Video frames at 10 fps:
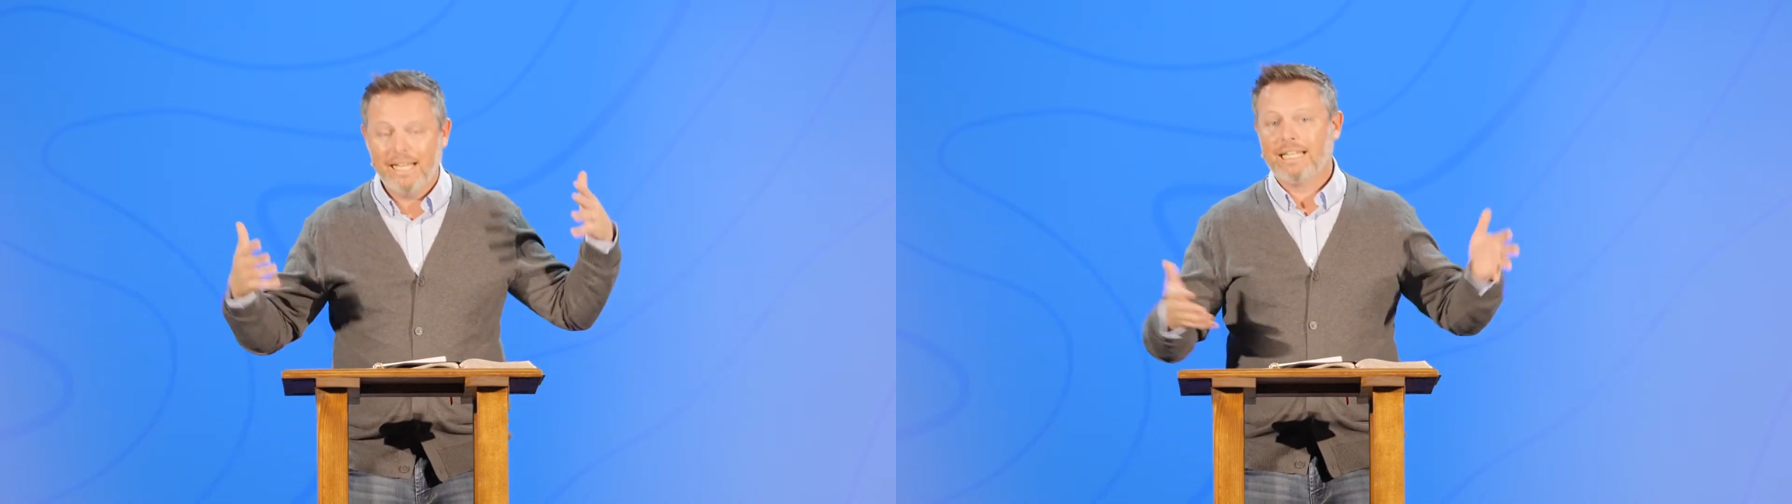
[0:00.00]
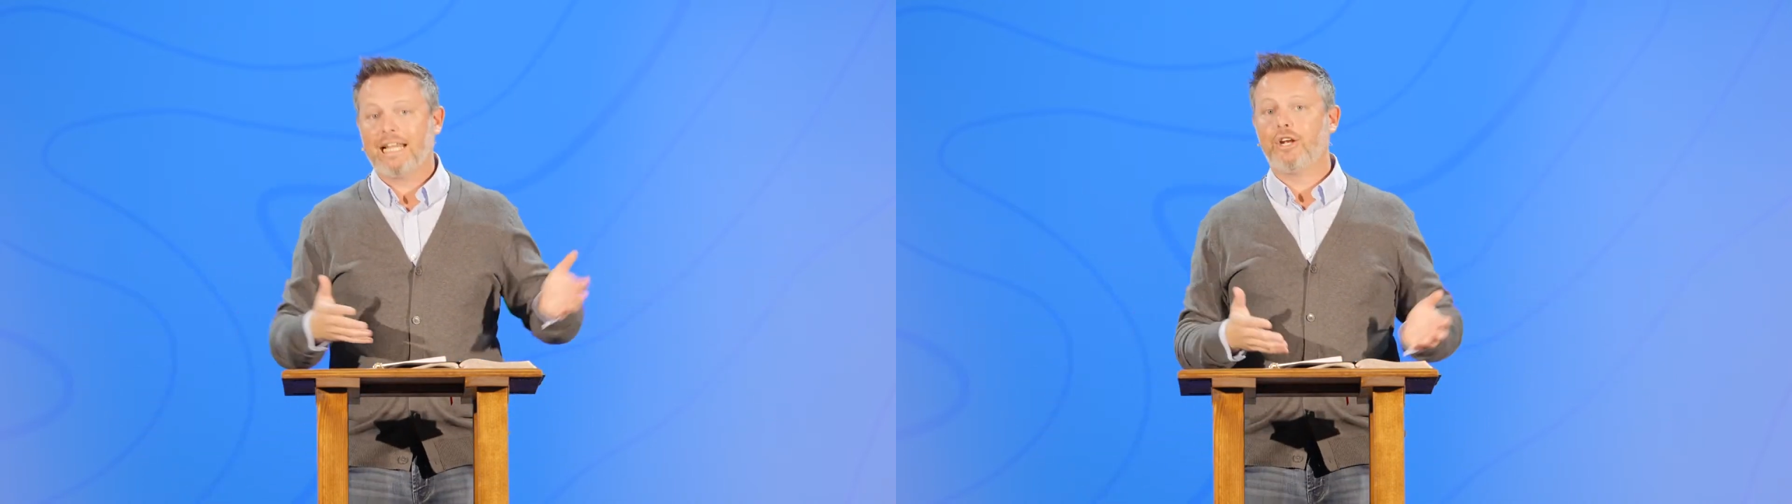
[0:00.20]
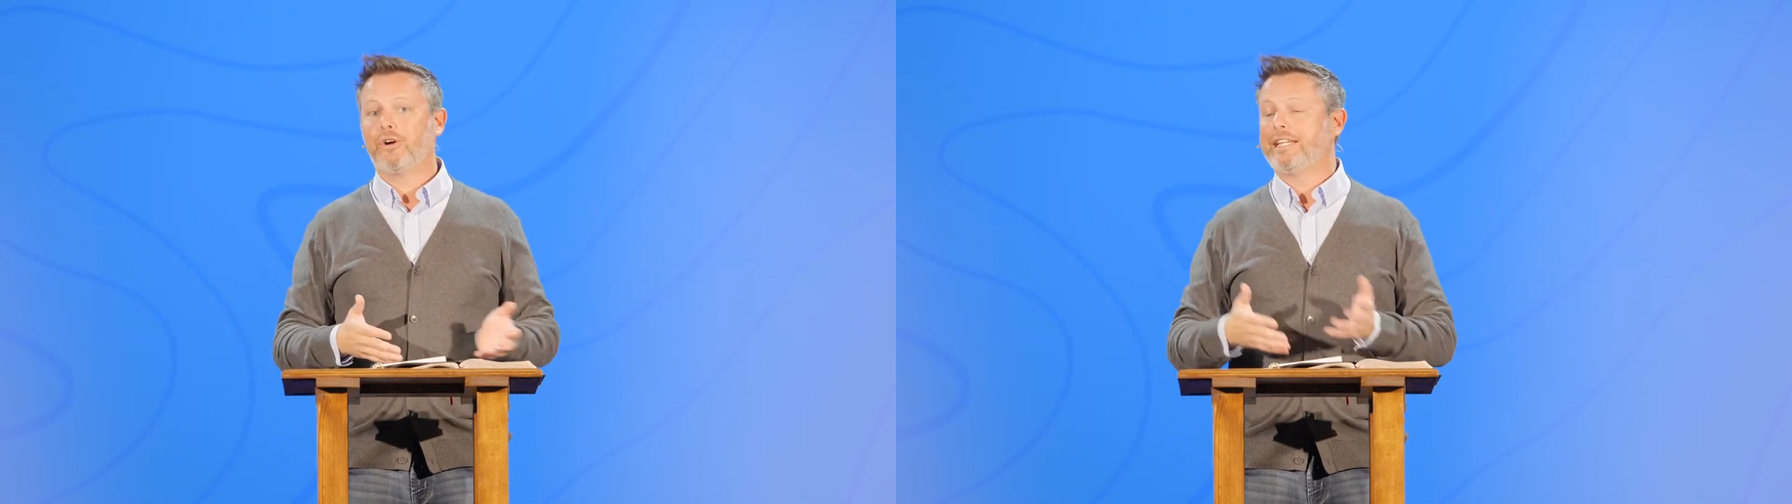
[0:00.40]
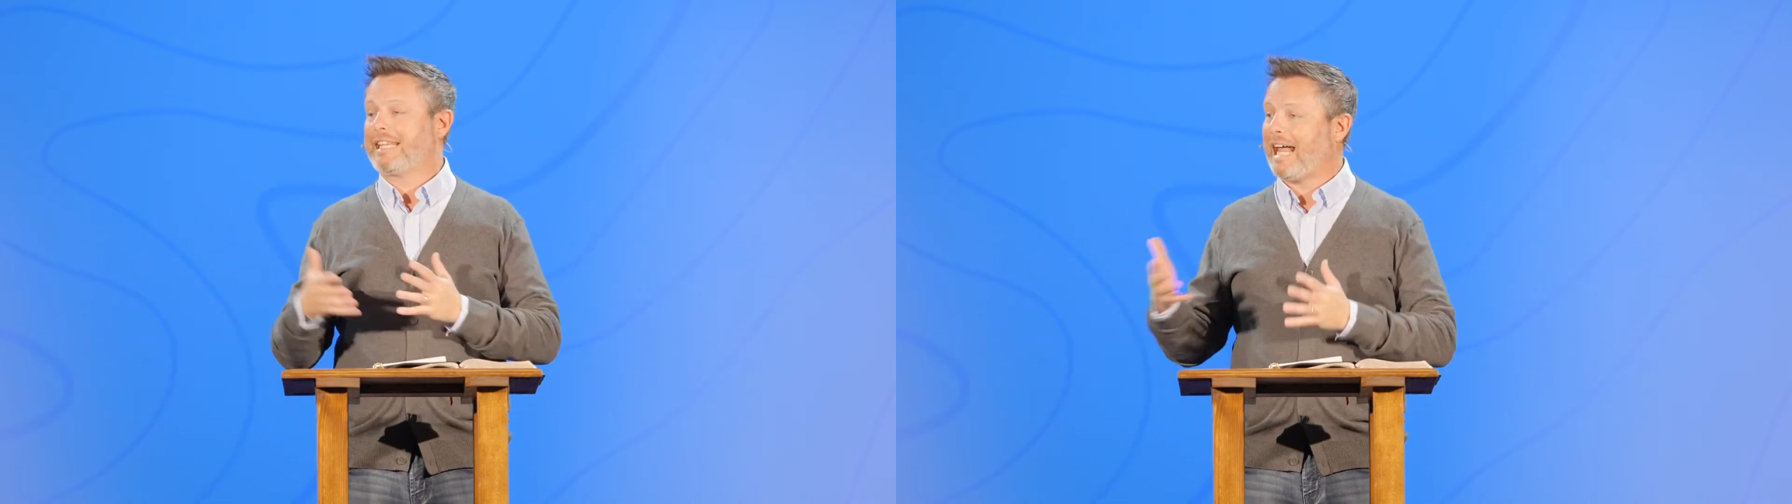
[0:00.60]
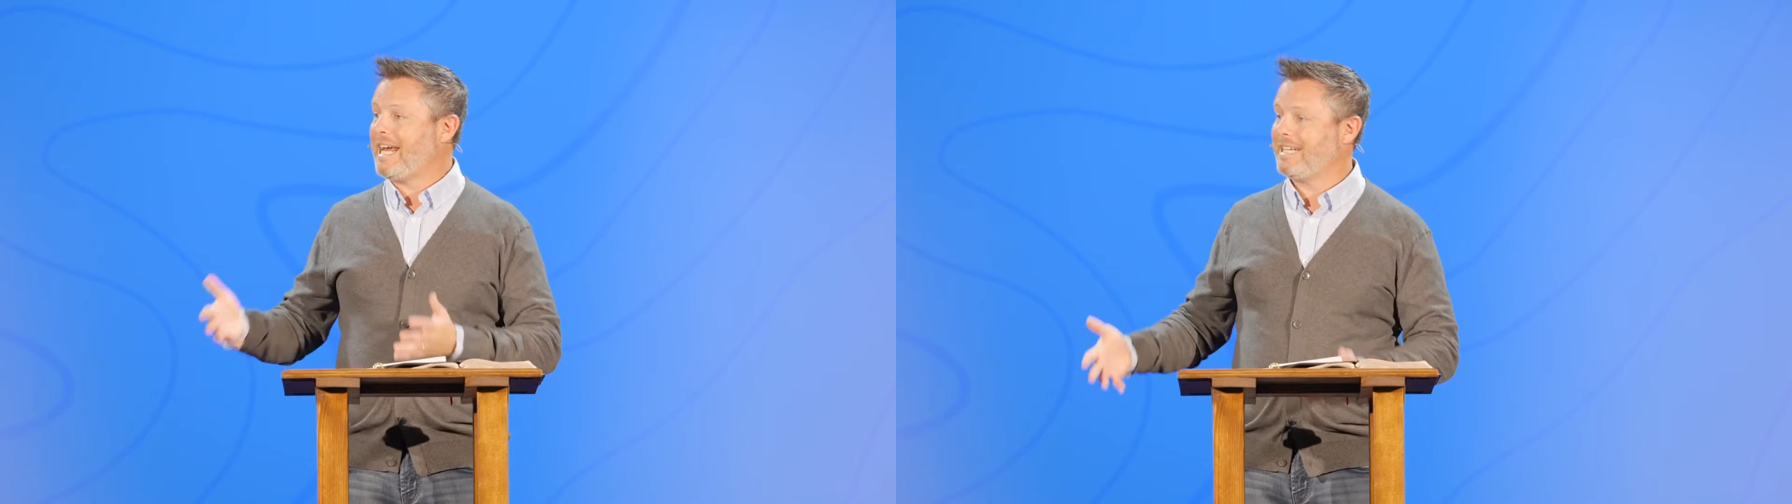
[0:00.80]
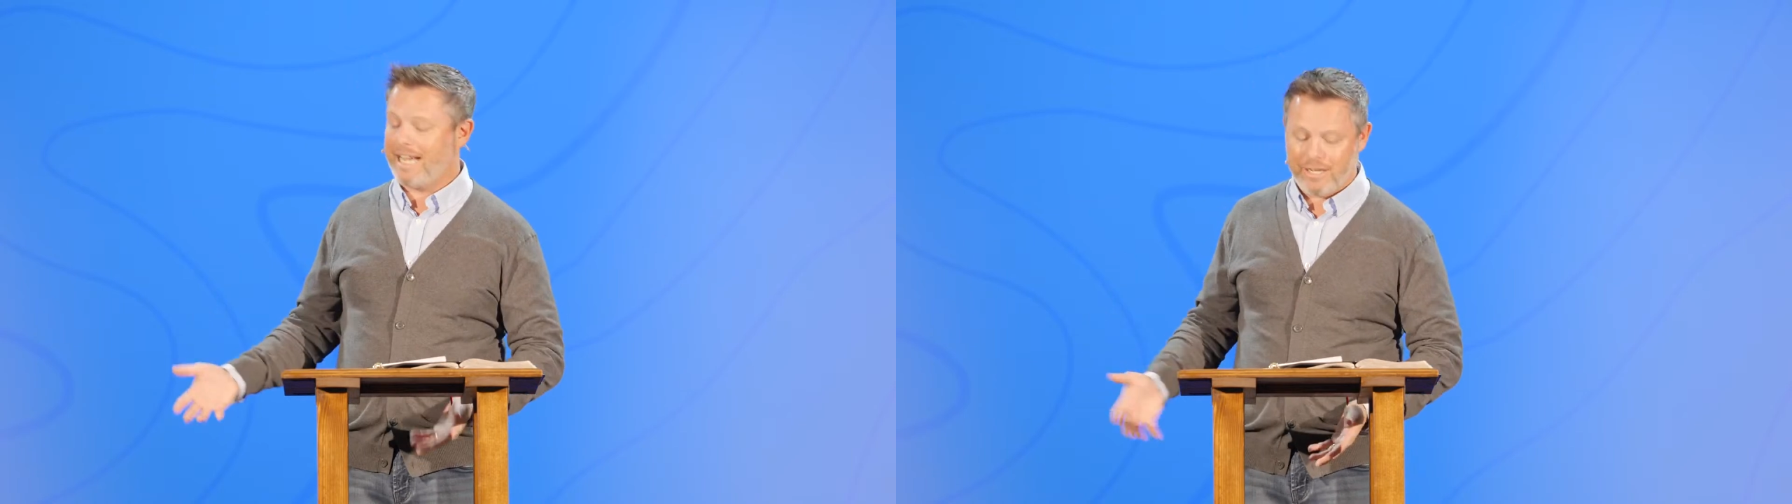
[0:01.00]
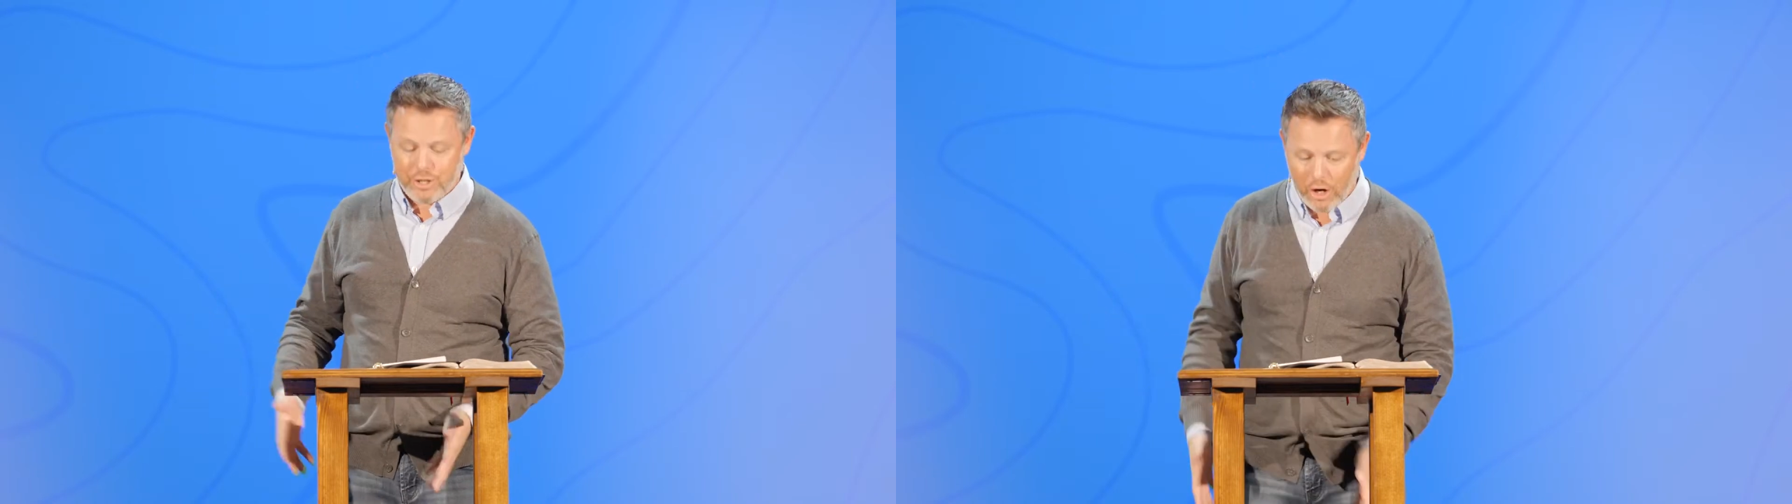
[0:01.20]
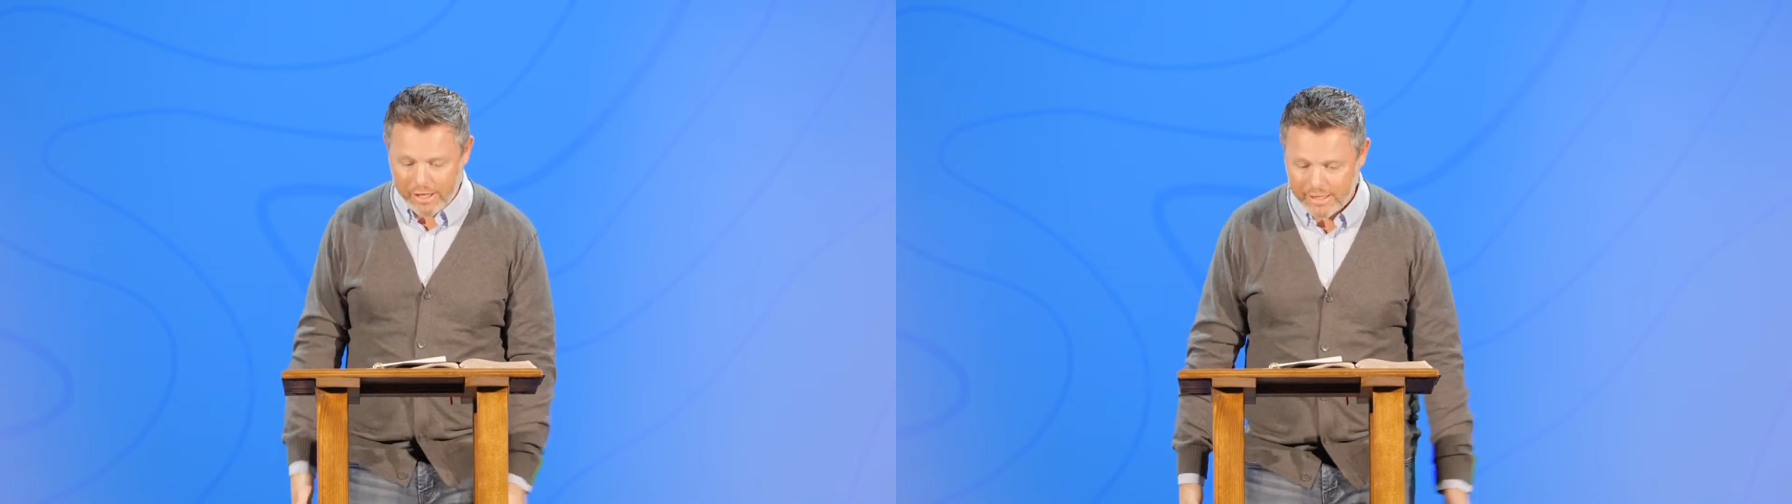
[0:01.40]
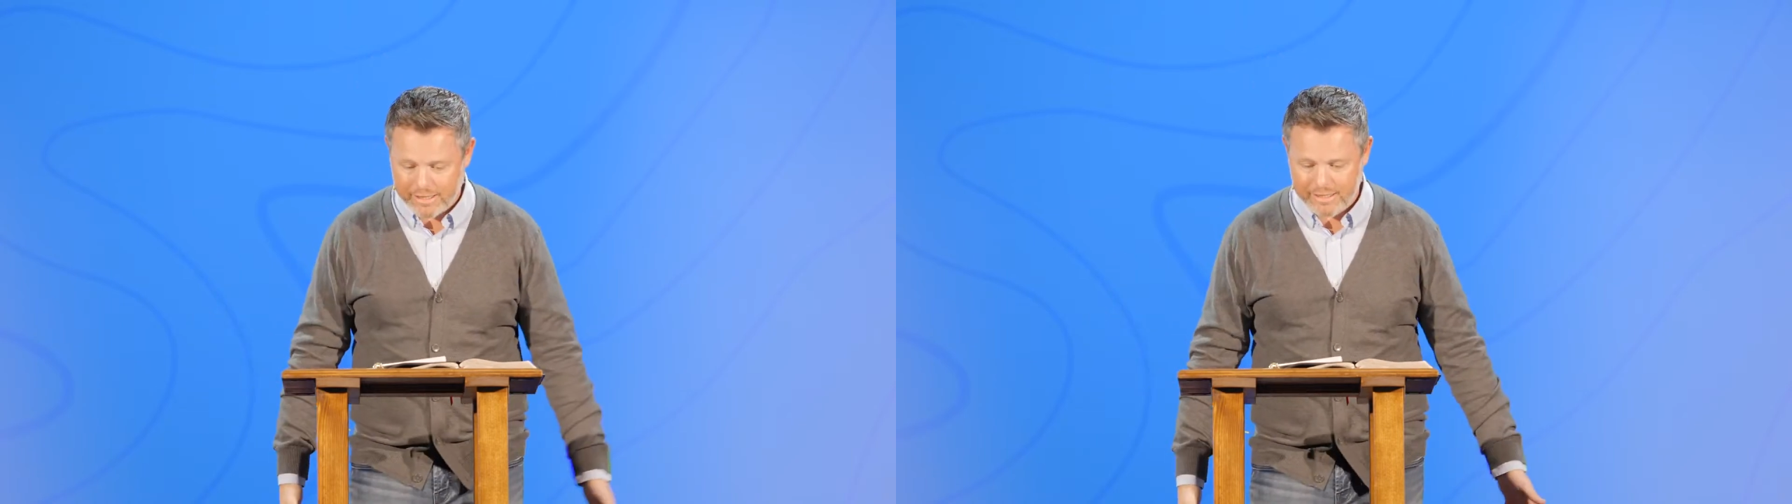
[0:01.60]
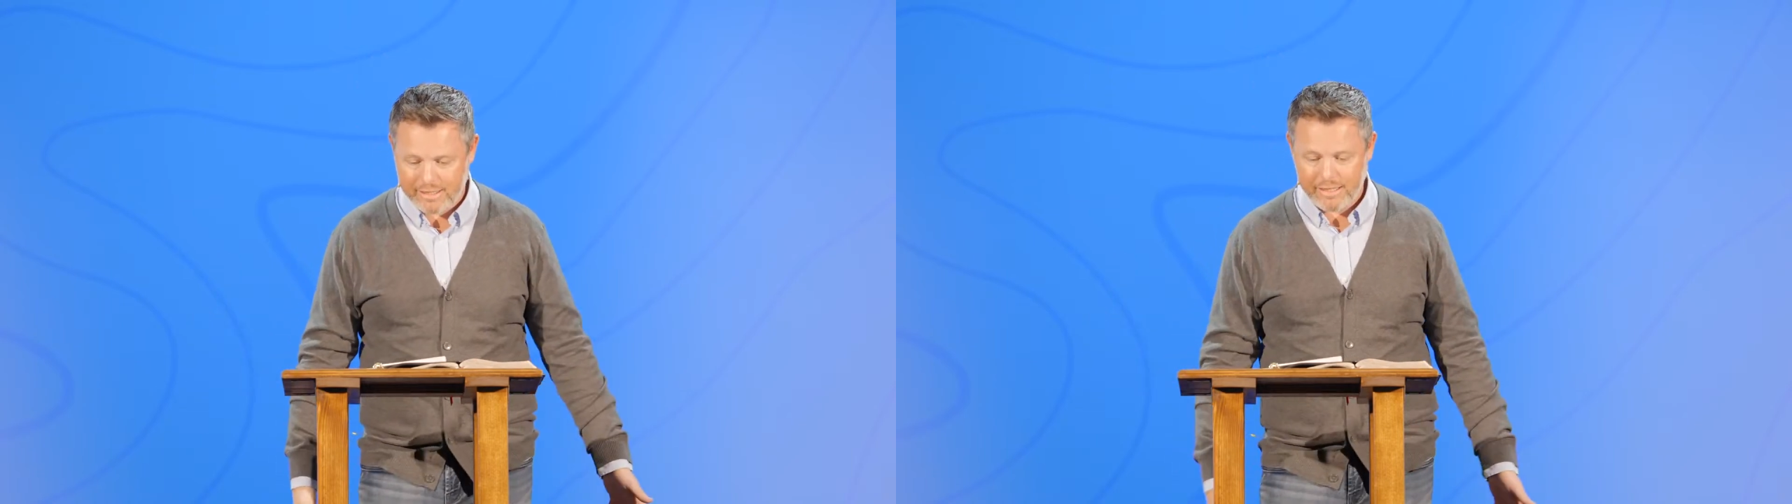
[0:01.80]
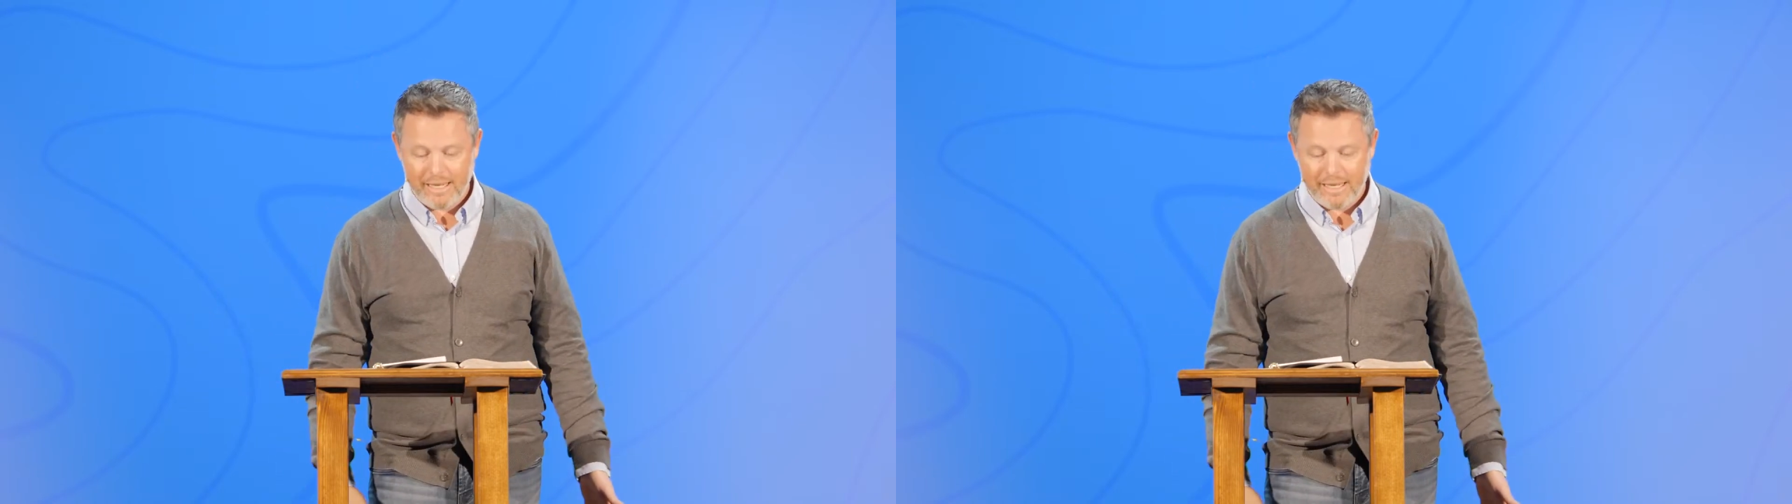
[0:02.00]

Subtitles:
Leader in light, not darkness.